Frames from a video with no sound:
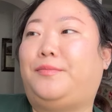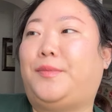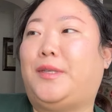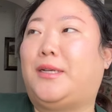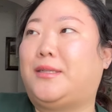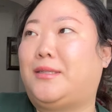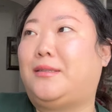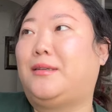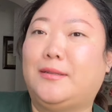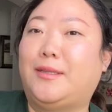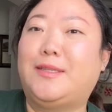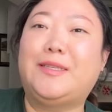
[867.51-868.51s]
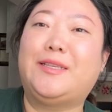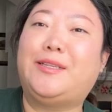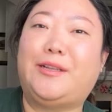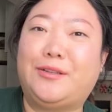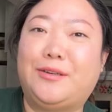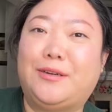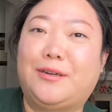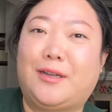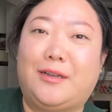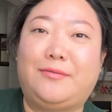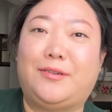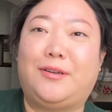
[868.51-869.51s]
Yes. This is another
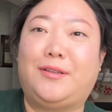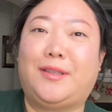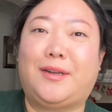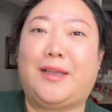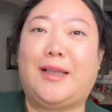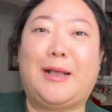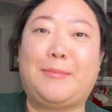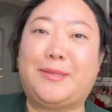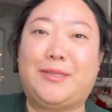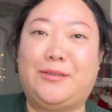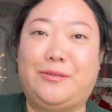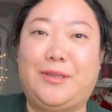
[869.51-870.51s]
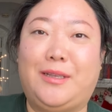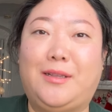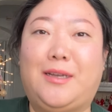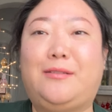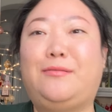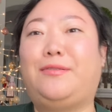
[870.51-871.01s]
cover that I absolutely love,